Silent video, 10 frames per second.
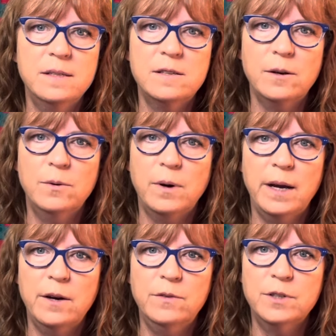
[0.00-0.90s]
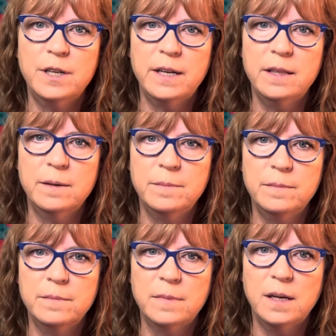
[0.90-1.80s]
so I overdyed
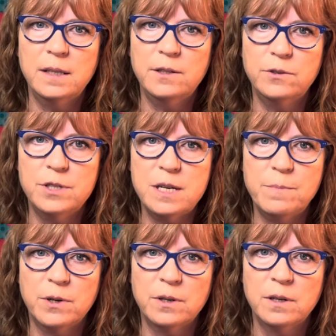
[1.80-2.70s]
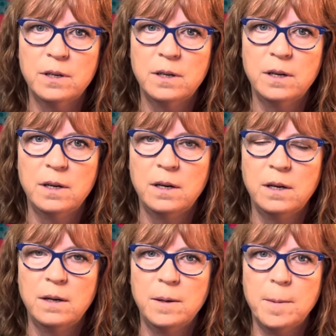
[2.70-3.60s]
them a little deeper.
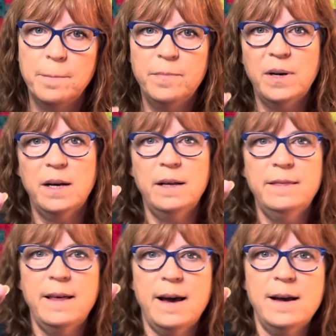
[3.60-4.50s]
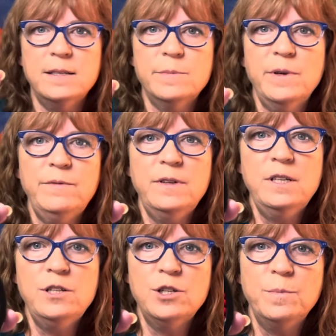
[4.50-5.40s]
But that's my
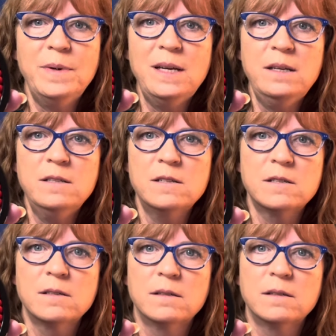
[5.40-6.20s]
finished piece.